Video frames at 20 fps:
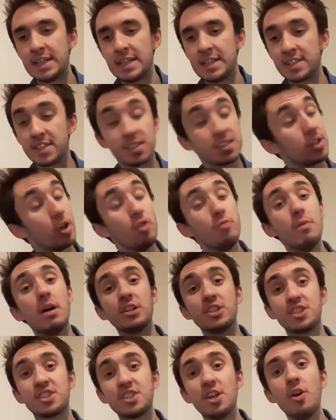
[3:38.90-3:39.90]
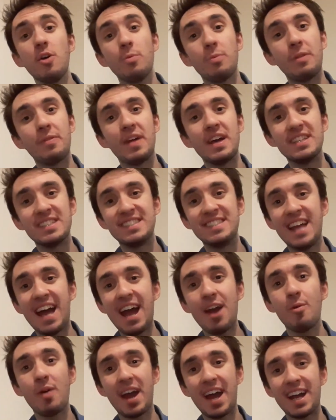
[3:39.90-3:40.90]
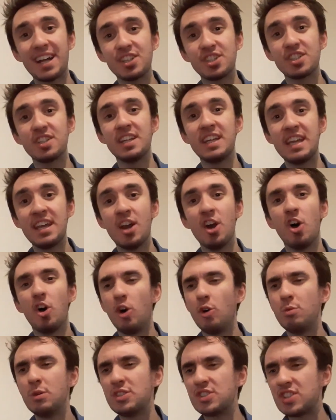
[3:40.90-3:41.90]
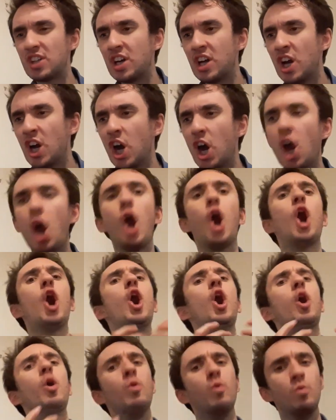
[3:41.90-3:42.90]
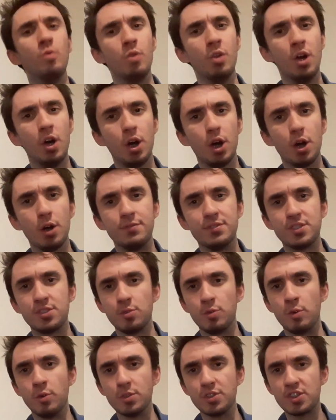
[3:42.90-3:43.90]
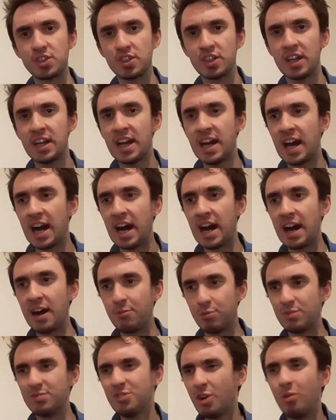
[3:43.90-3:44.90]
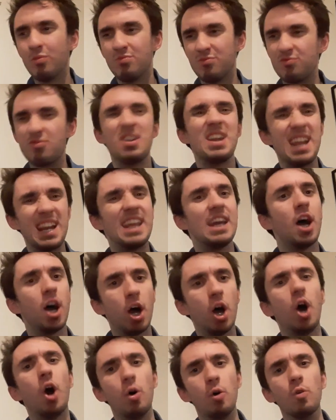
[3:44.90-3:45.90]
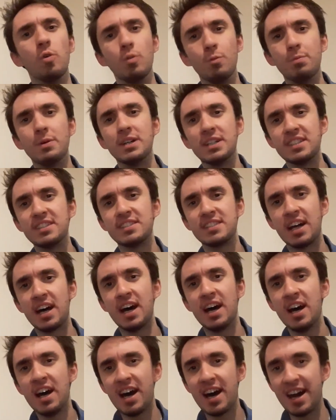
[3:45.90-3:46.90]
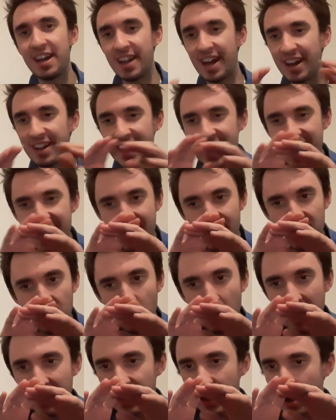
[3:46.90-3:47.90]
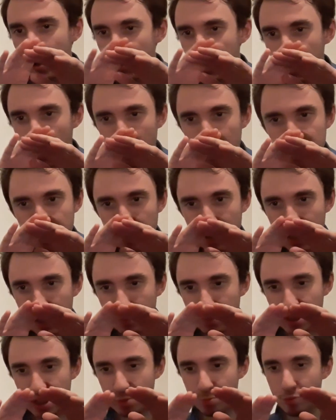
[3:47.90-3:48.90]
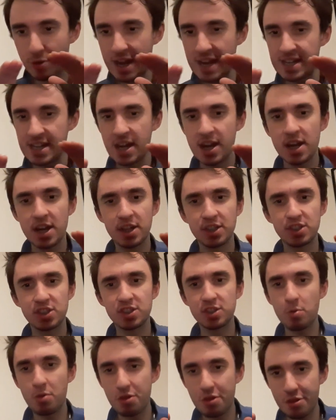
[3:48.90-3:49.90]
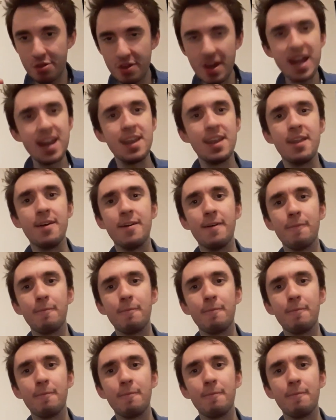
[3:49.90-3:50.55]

So much so that there's now actually almost a, a hole of sorts. Uh, well, not really a hole, but uh, an, an area where the ozone has become spread so thin